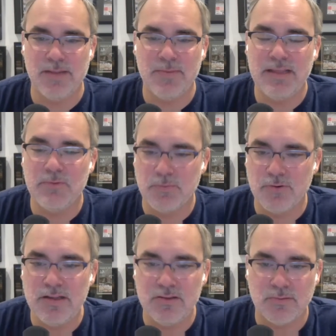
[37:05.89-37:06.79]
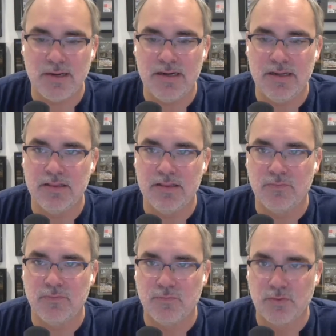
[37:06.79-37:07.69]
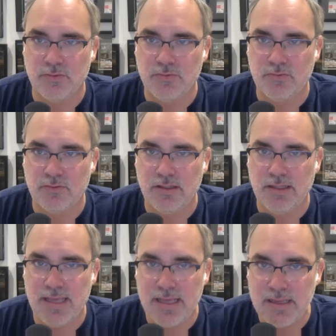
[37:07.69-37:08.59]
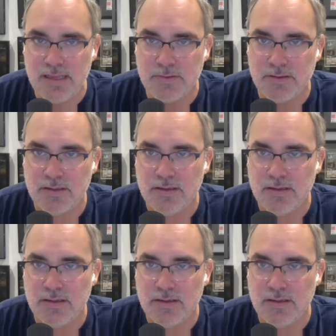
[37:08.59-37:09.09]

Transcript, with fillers: I mean, they were pretty threatening in the first game,